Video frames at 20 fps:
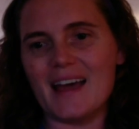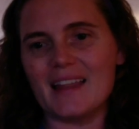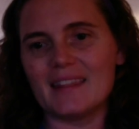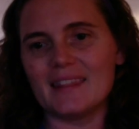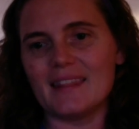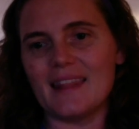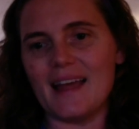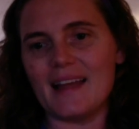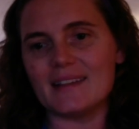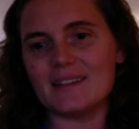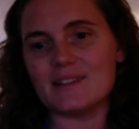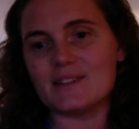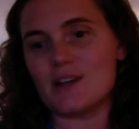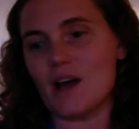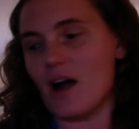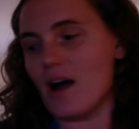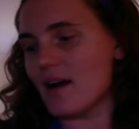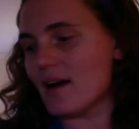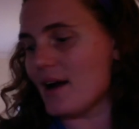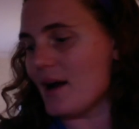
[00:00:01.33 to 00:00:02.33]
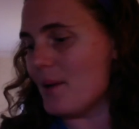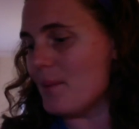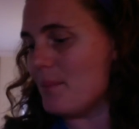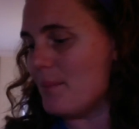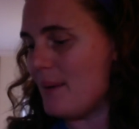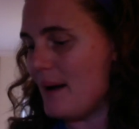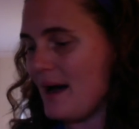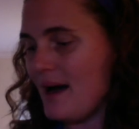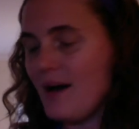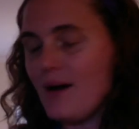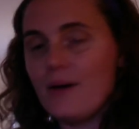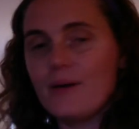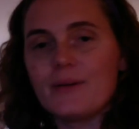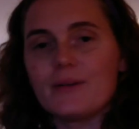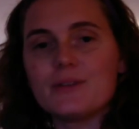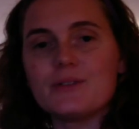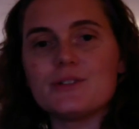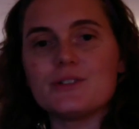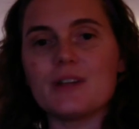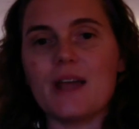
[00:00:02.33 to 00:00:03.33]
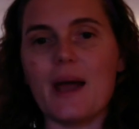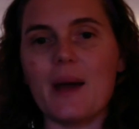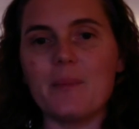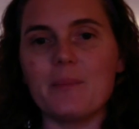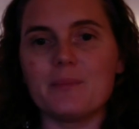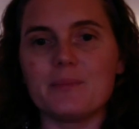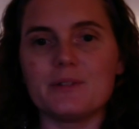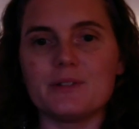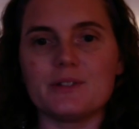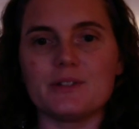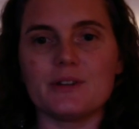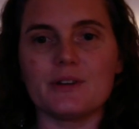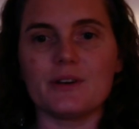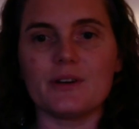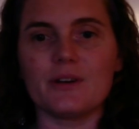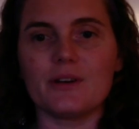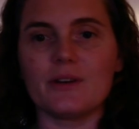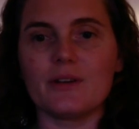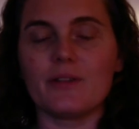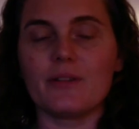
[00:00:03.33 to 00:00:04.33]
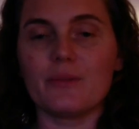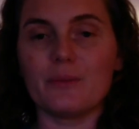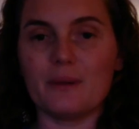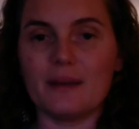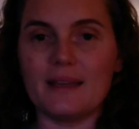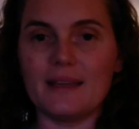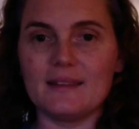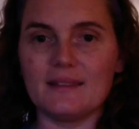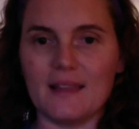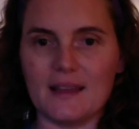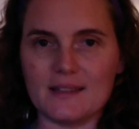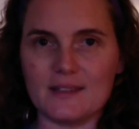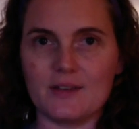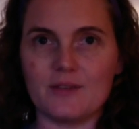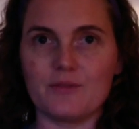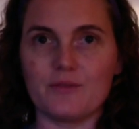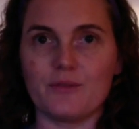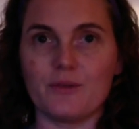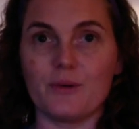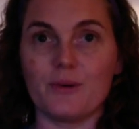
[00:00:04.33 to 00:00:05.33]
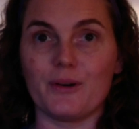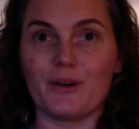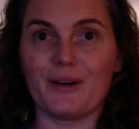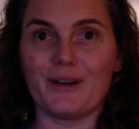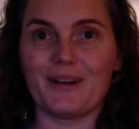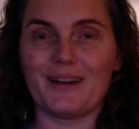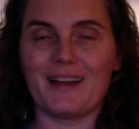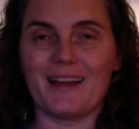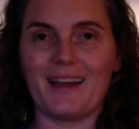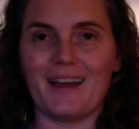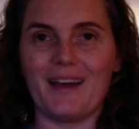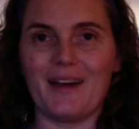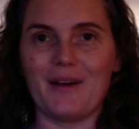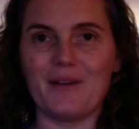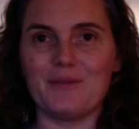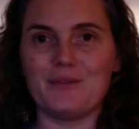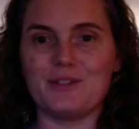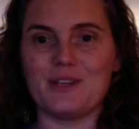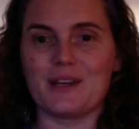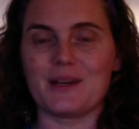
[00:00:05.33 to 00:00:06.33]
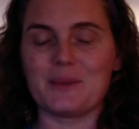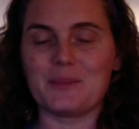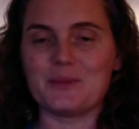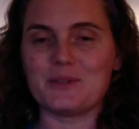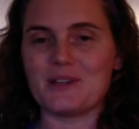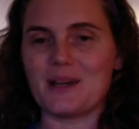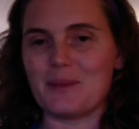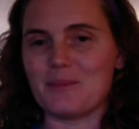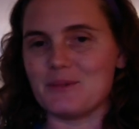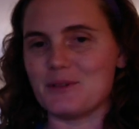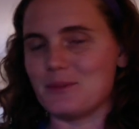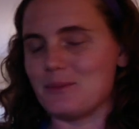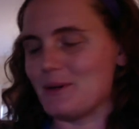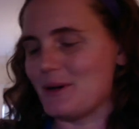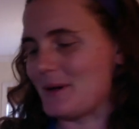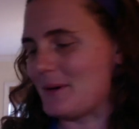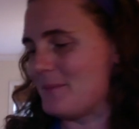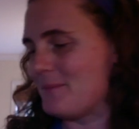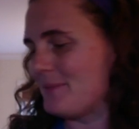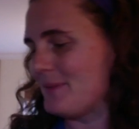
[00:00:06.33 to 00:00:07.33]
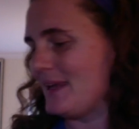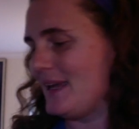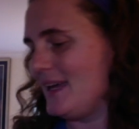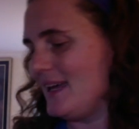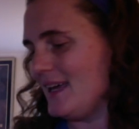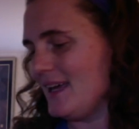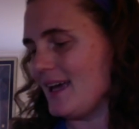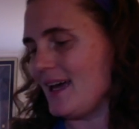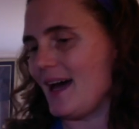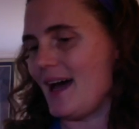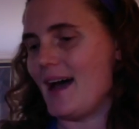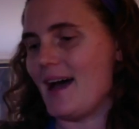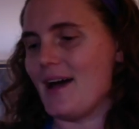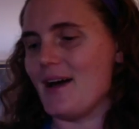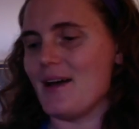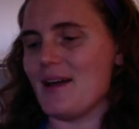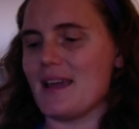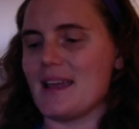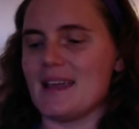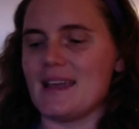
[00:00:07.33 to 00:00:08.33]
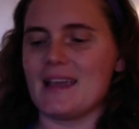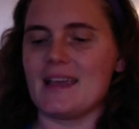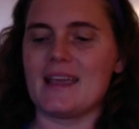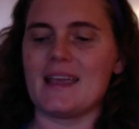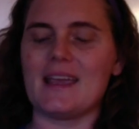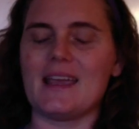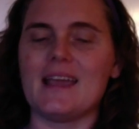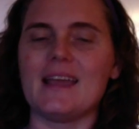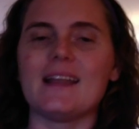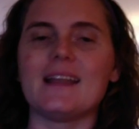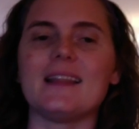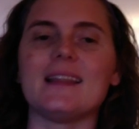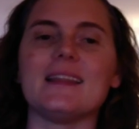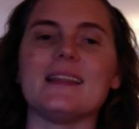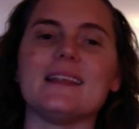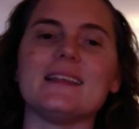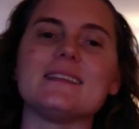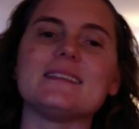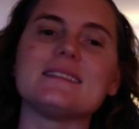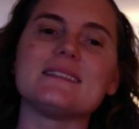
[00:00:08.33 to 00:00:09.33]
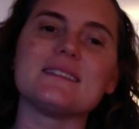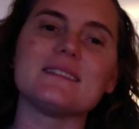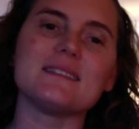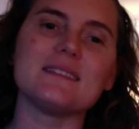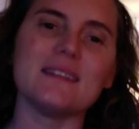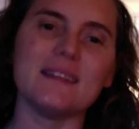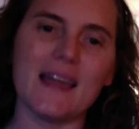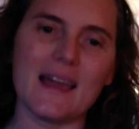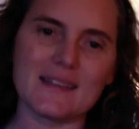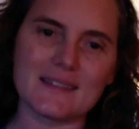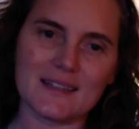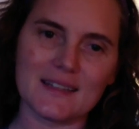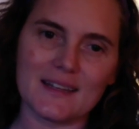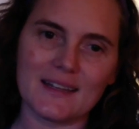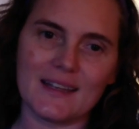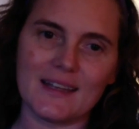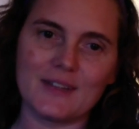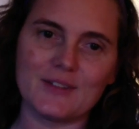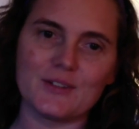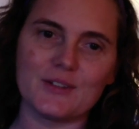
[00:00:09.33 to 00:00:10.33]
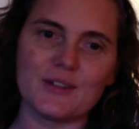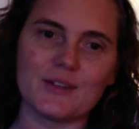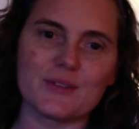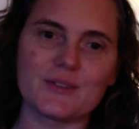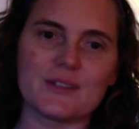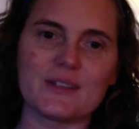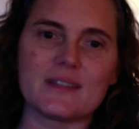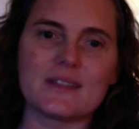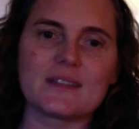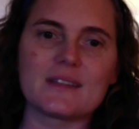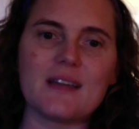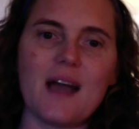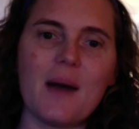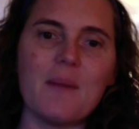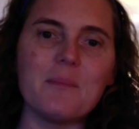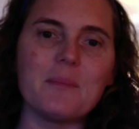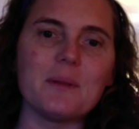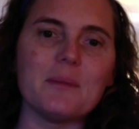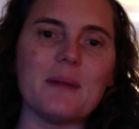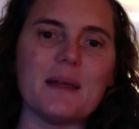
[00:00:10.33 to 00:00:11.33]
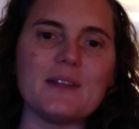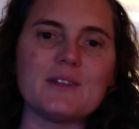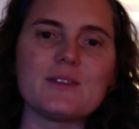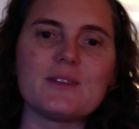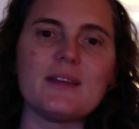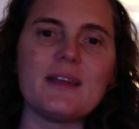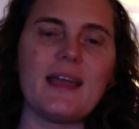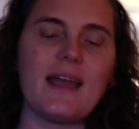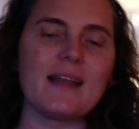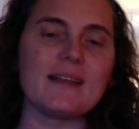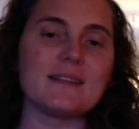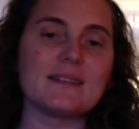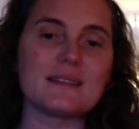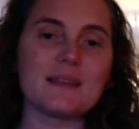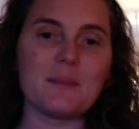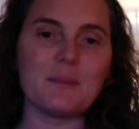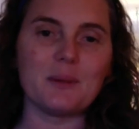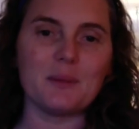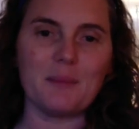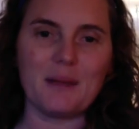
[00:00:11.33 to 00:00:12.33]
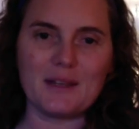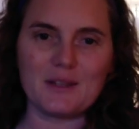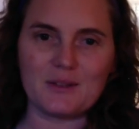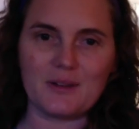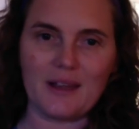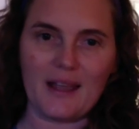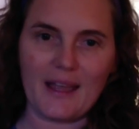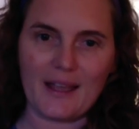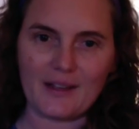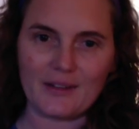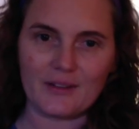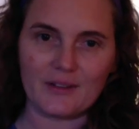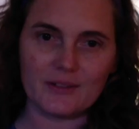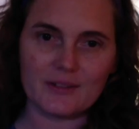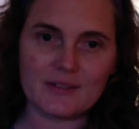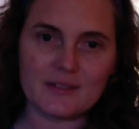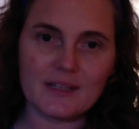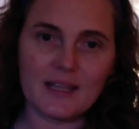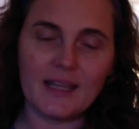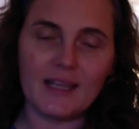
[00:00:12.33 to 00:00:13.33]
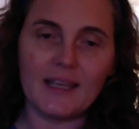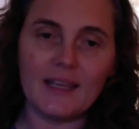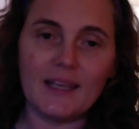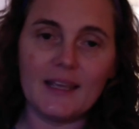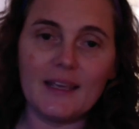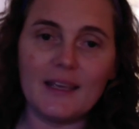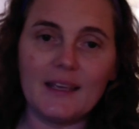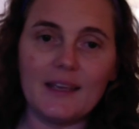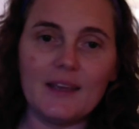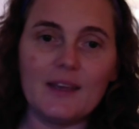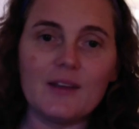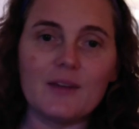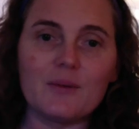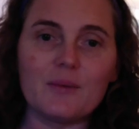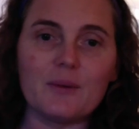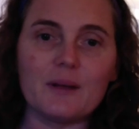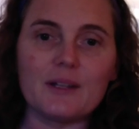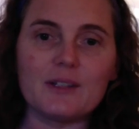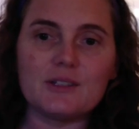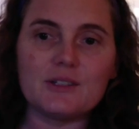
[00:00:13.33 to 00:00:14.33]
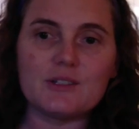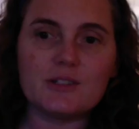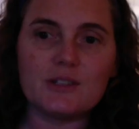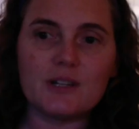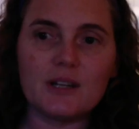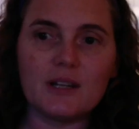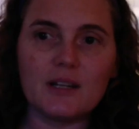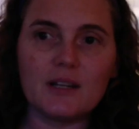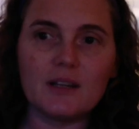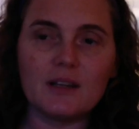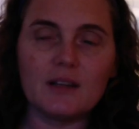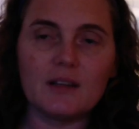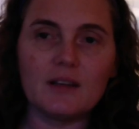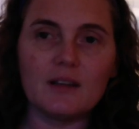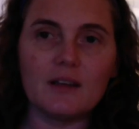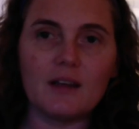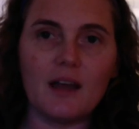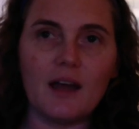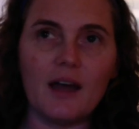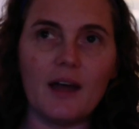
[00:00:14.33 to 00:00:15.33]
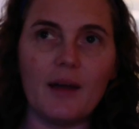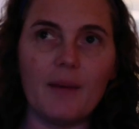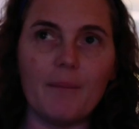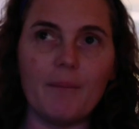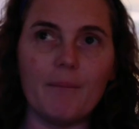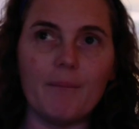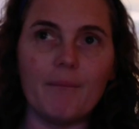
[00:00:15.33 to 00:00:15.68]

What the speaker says: Let's talk about Chapter 3, Lesson 4 of Jacob's Geometry book. In this lesson, he introduces complementary and supplementary angles, which are